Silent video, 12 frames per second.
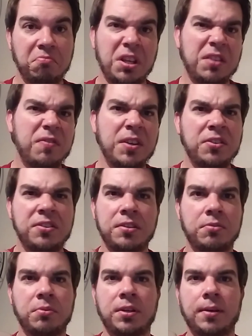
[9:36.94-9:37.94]
finish
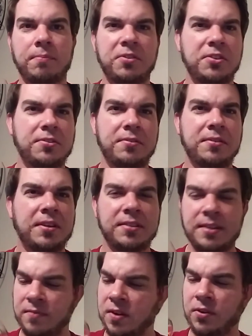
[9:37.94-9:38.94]
this one up, just because
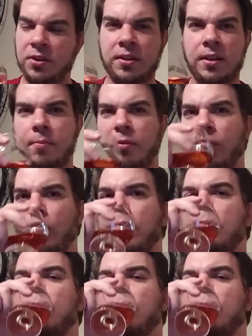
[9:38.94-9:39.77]
I've never done that before.